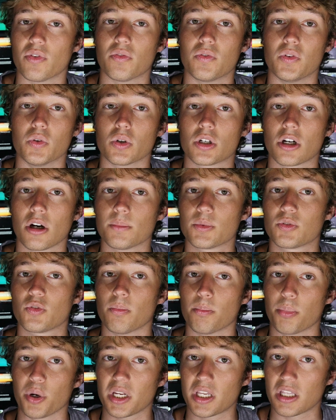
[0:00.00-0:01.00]
of the fuel comes
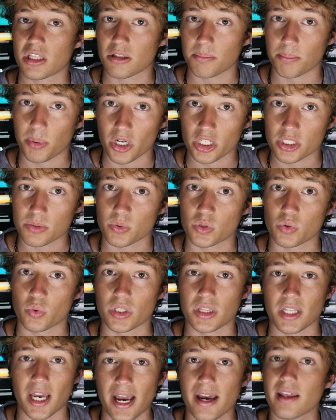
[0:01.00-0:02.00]
from breaking the bonds
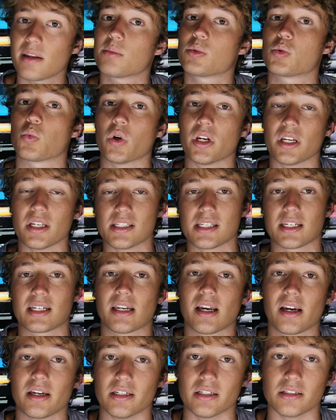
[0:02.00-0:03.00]
between the atoms when it is
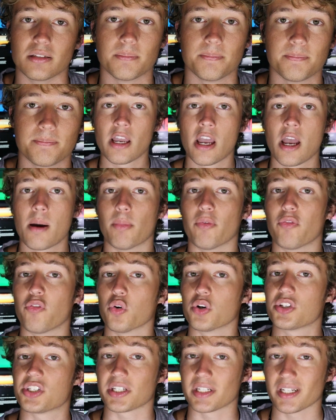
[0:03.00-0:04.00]
ignited.
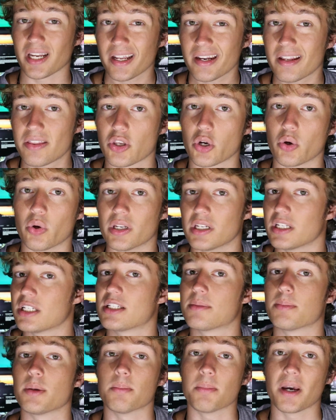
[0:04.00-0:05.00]
Before it's ignited though it
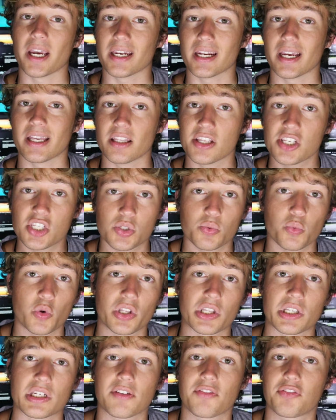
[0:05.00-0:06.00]
needs to be made and this is
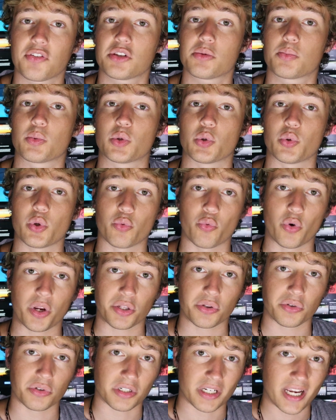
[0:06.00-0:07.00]
where the difference between
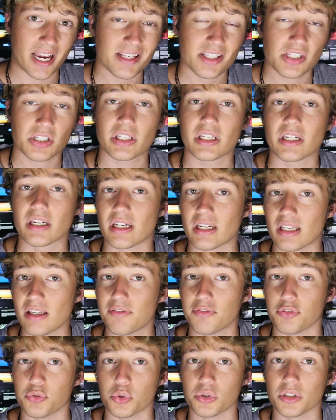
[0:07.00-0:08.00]
regular gasoline and
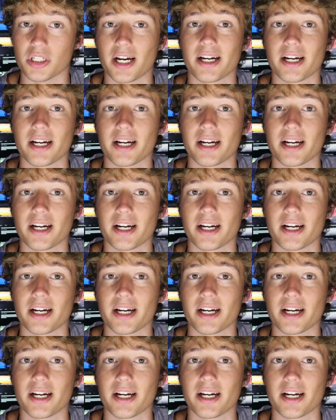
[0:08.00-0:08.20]
e-fuel